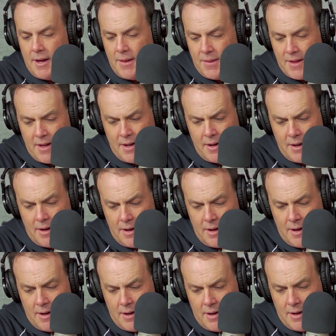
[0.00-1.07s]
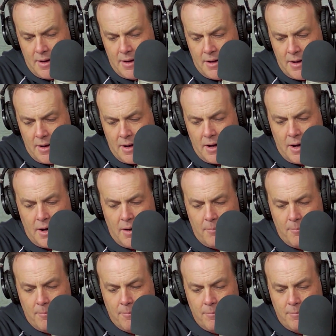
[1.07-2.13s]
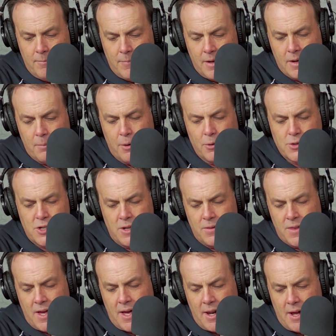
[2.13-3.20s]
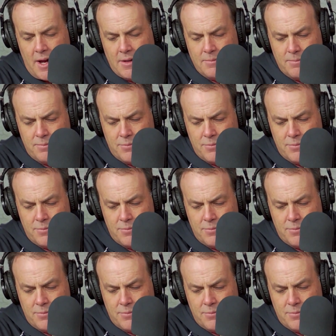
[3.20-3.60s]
And then, ouch! Um, an emoji that I